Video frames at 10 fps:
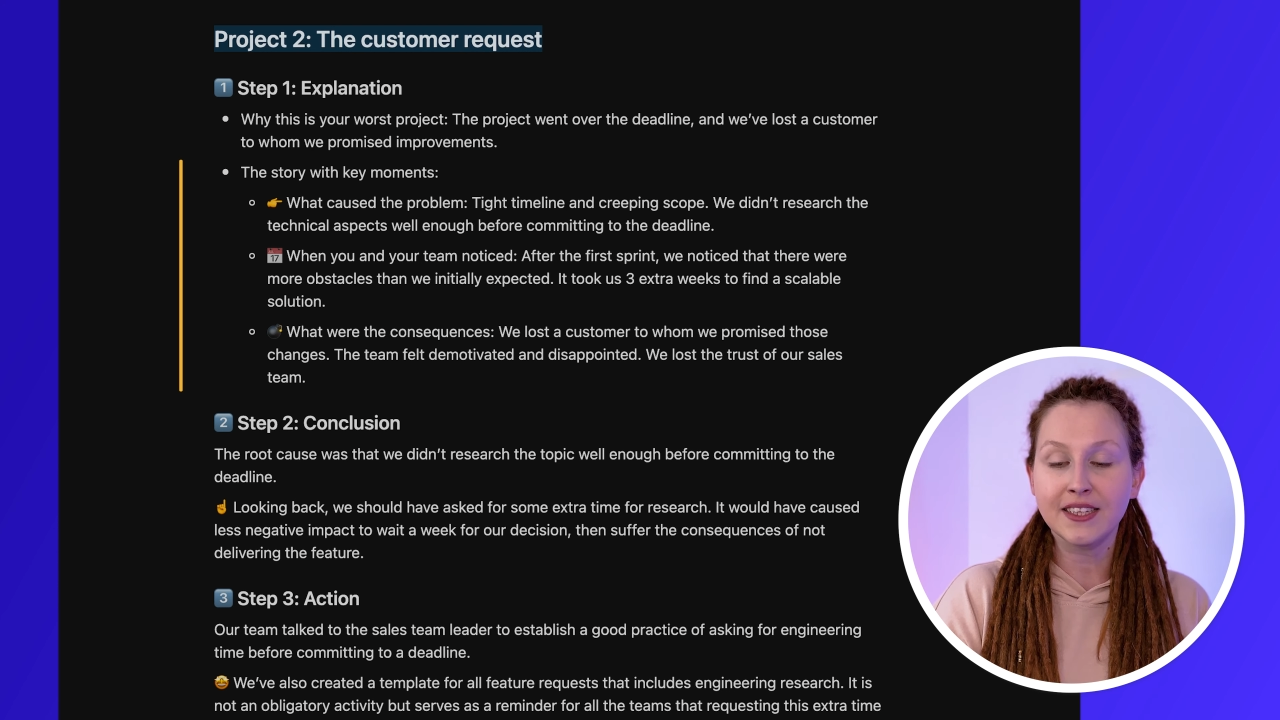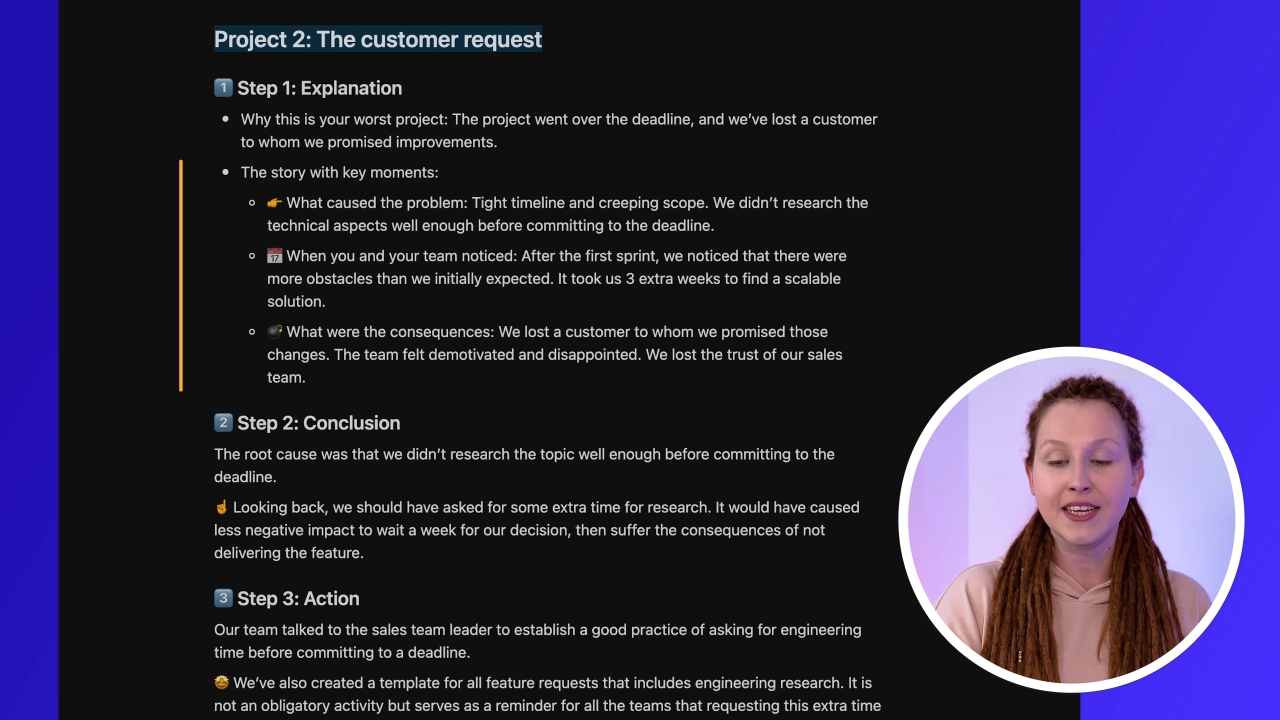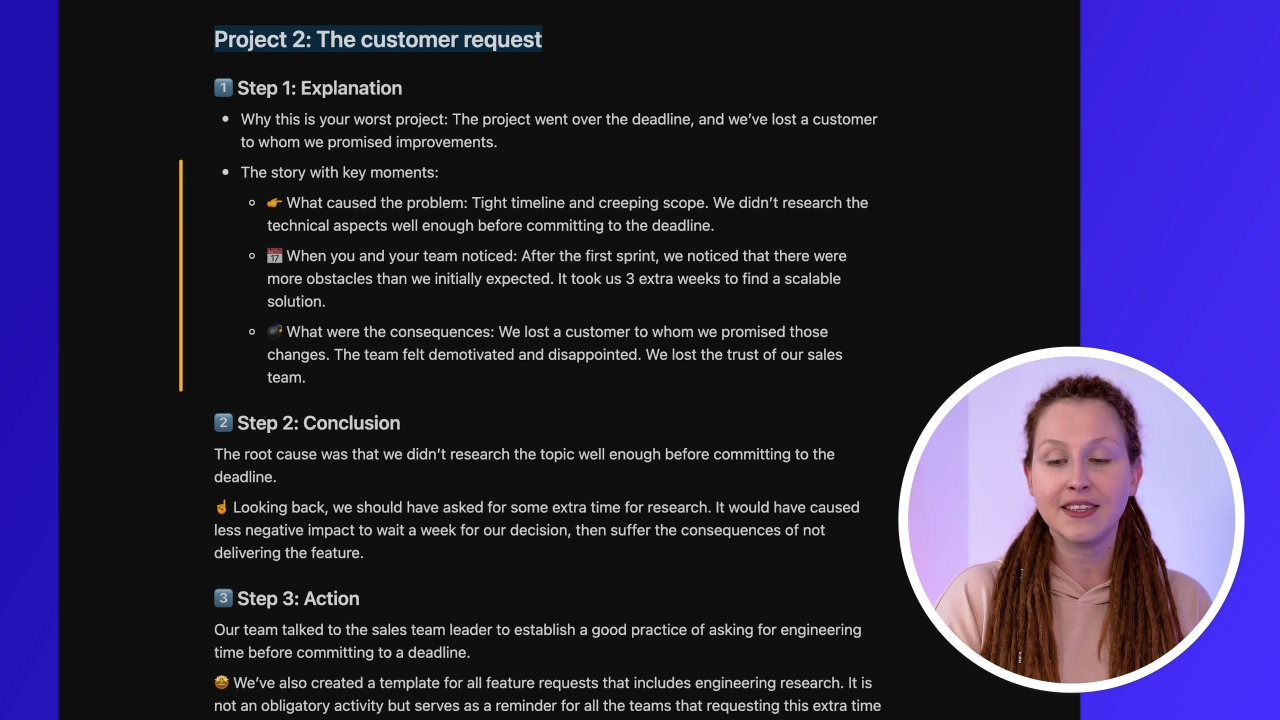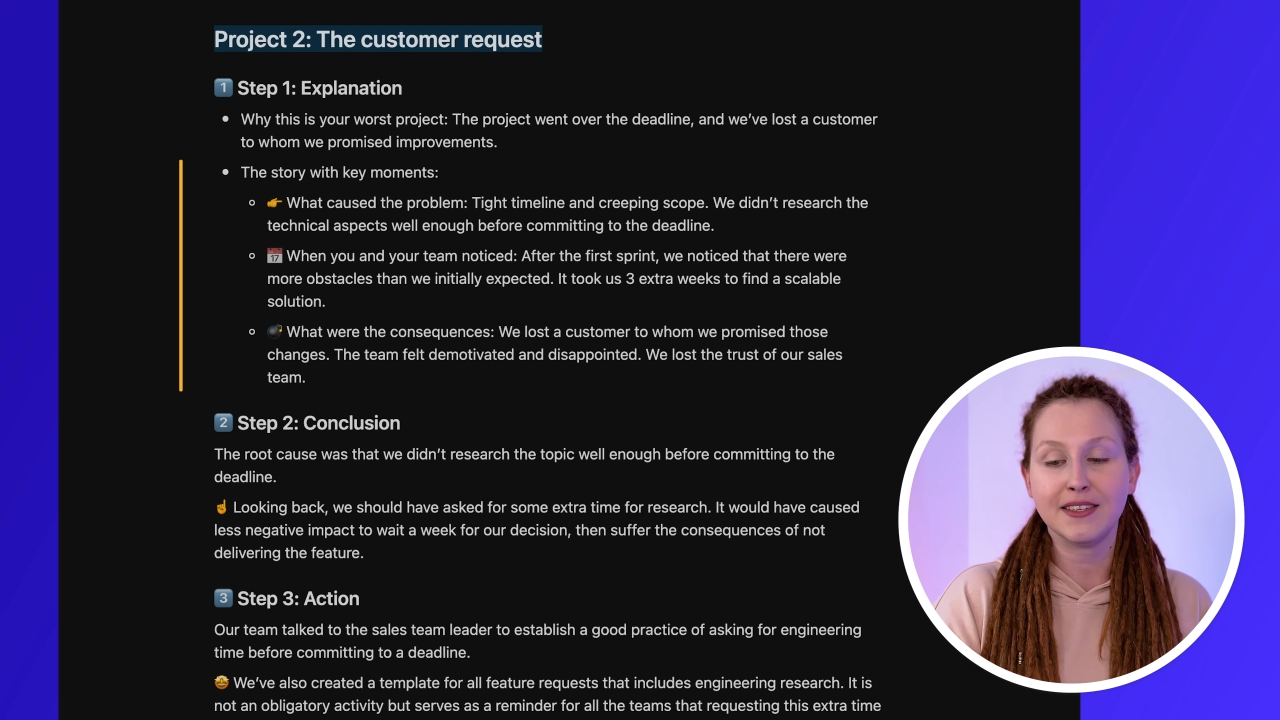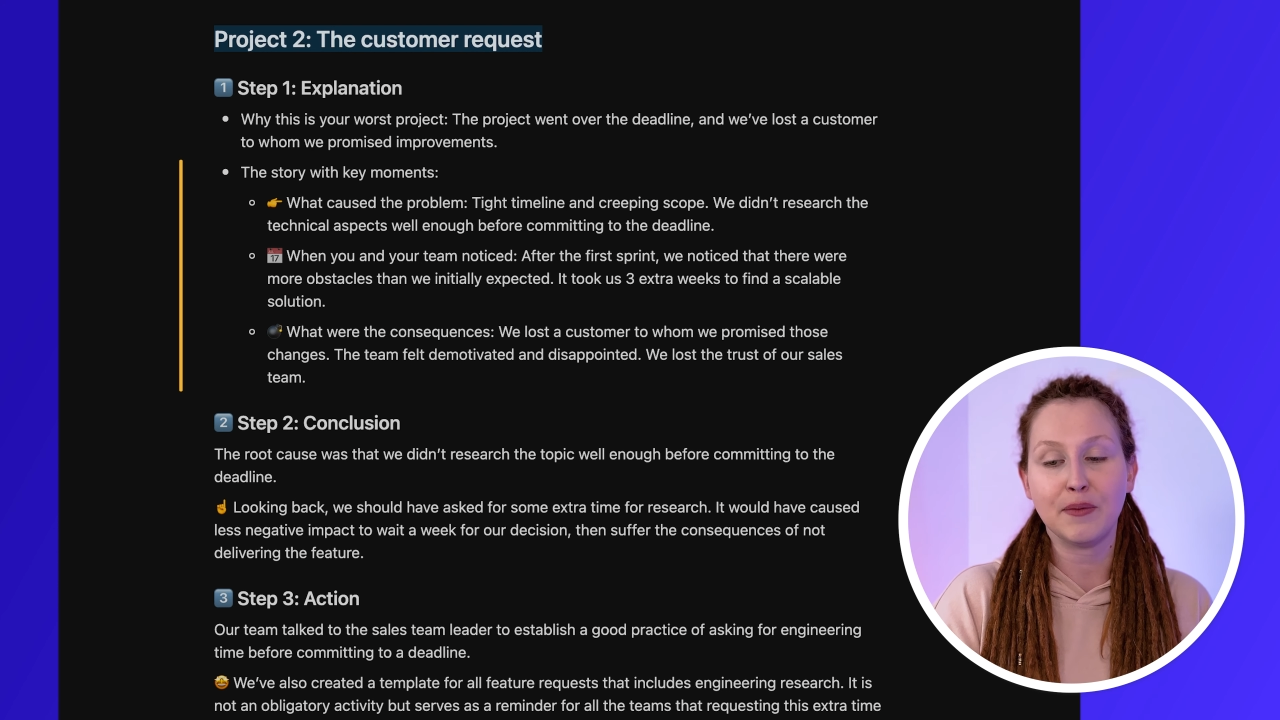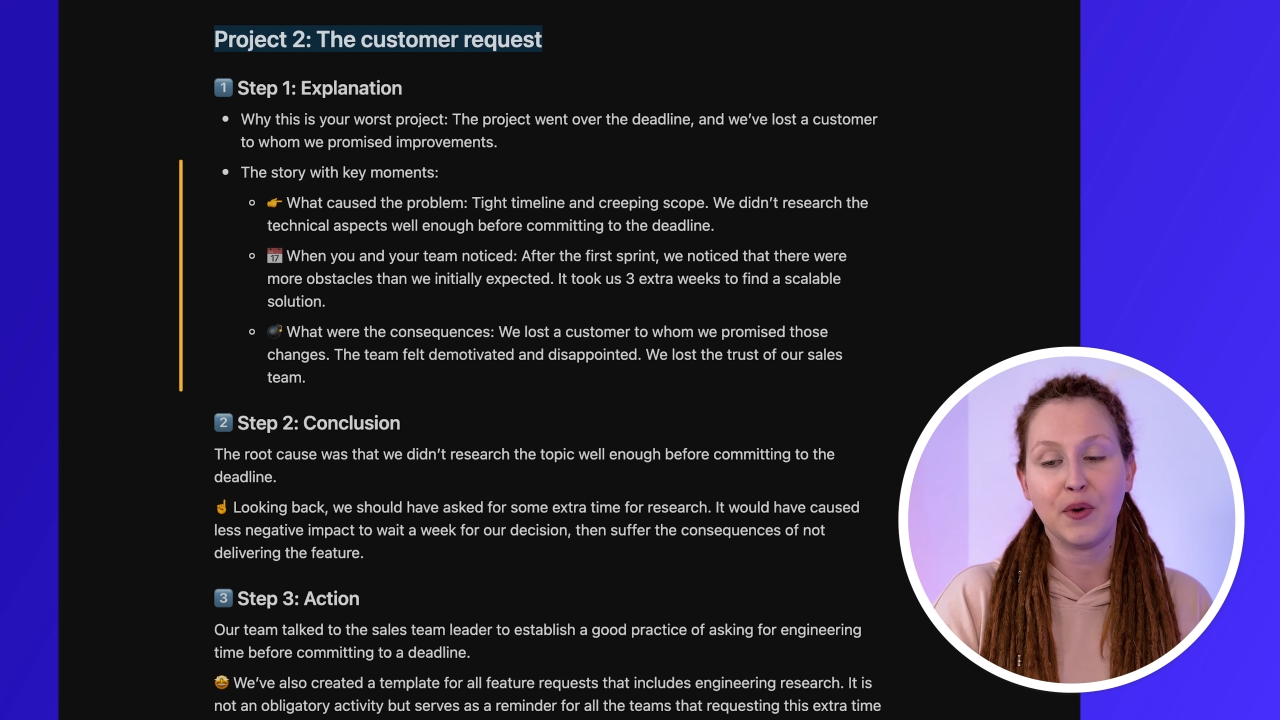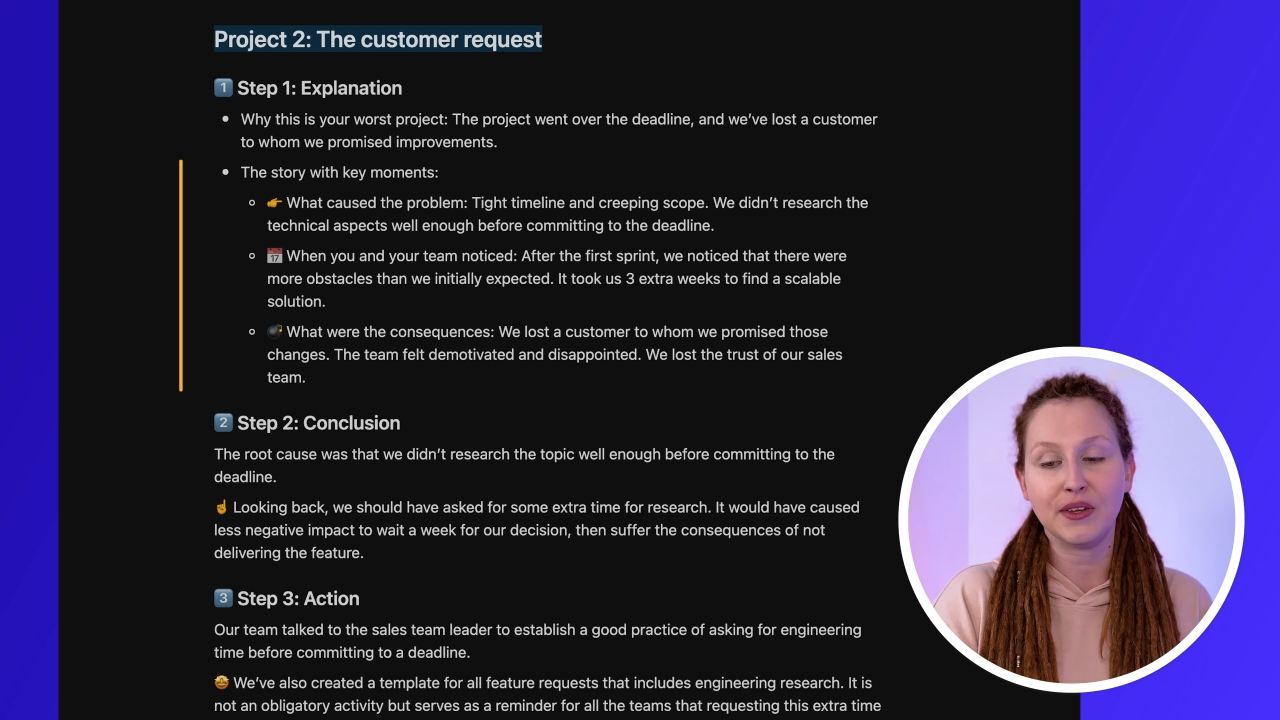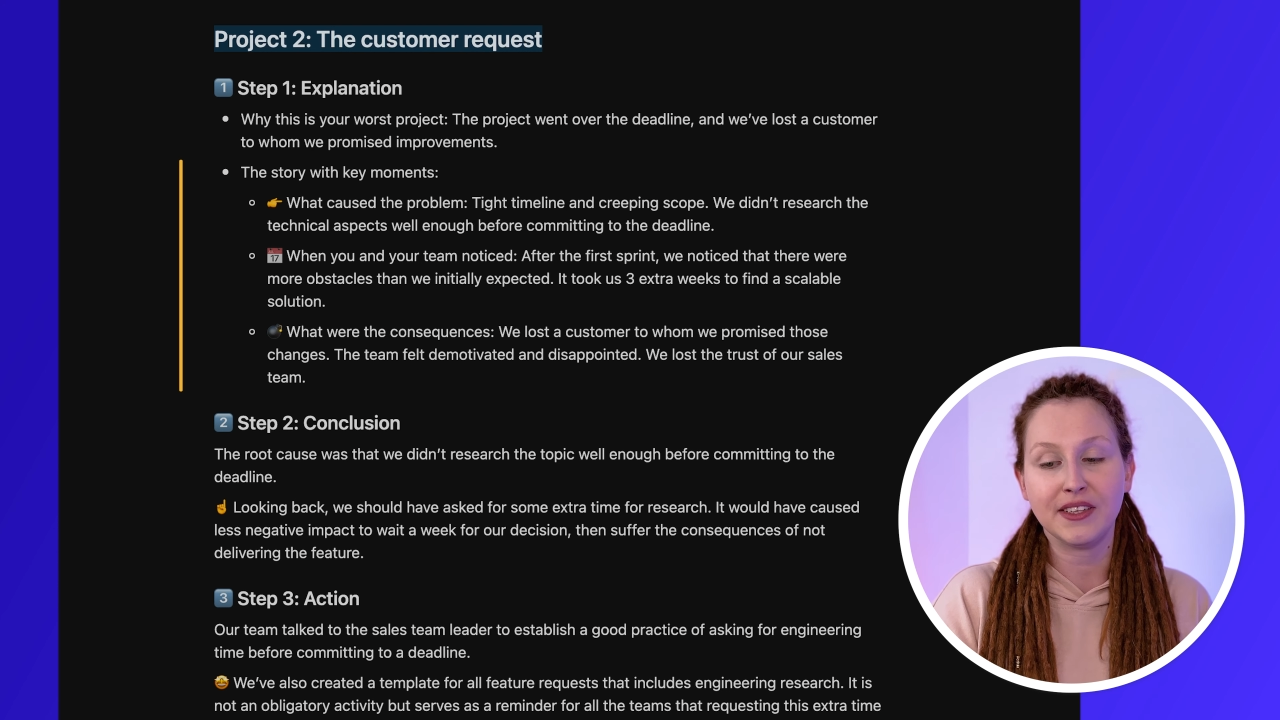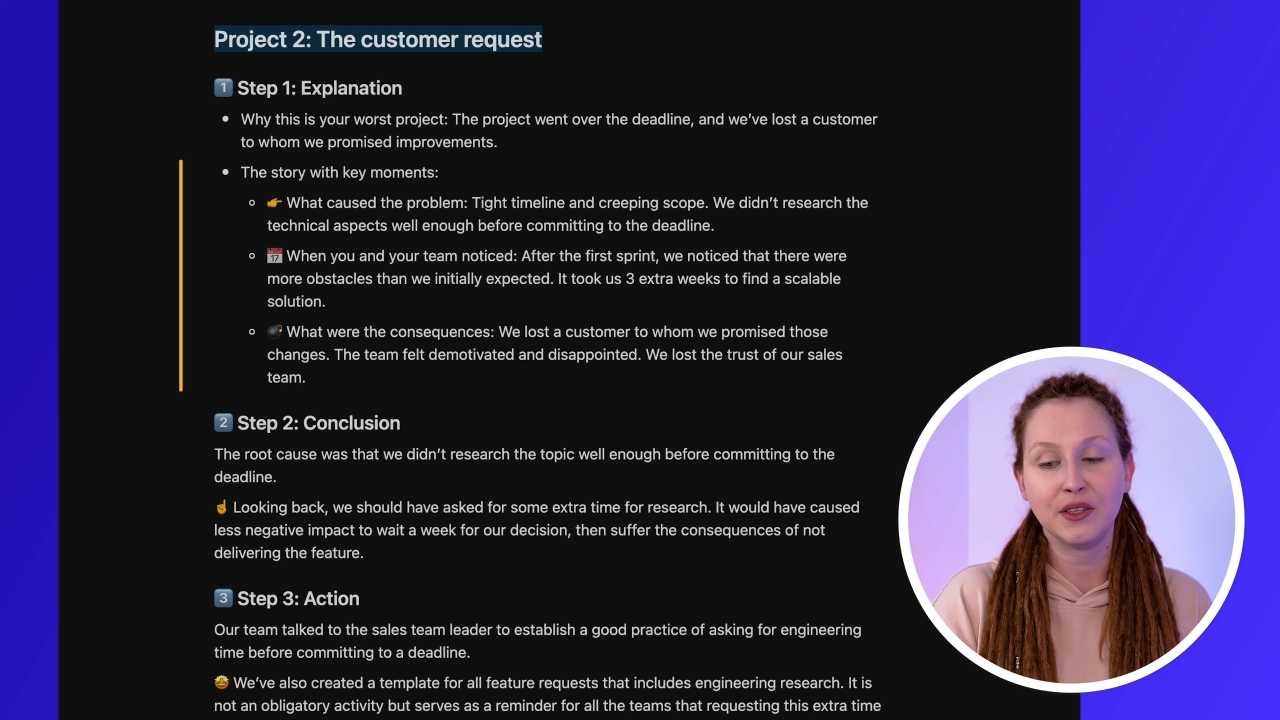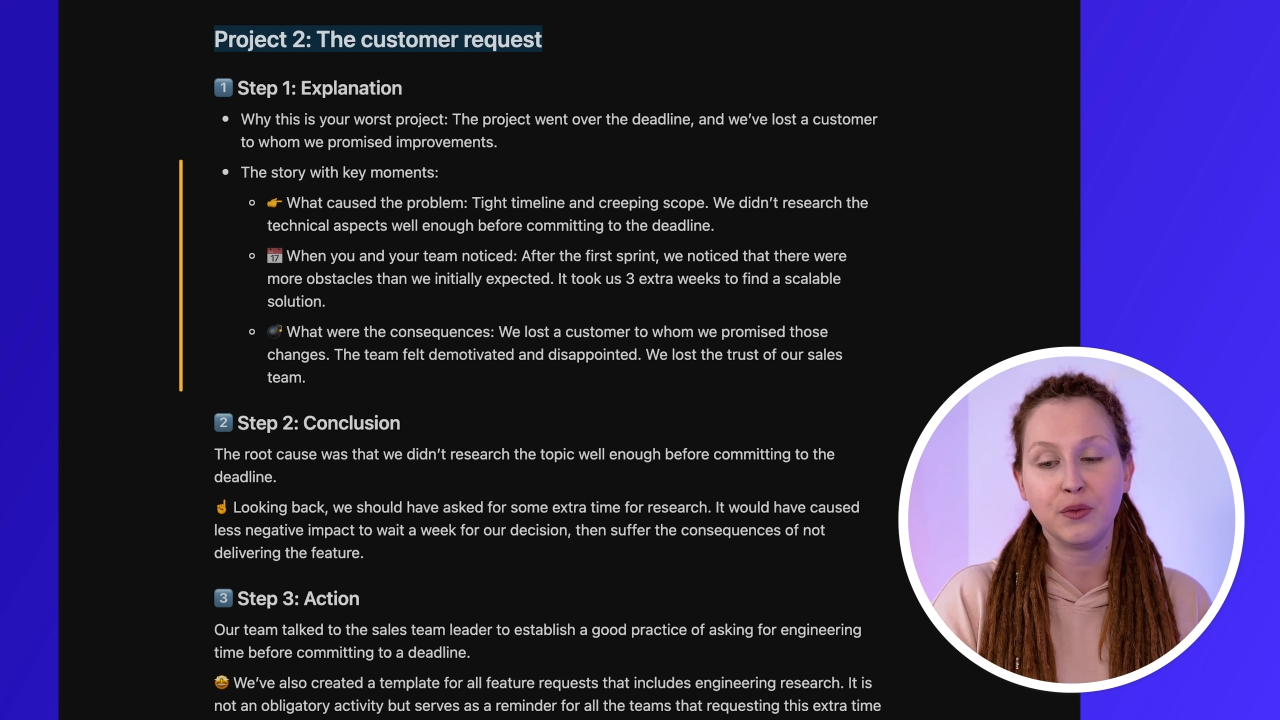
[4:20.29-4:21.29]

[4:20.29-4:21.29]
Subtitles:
and disappointed.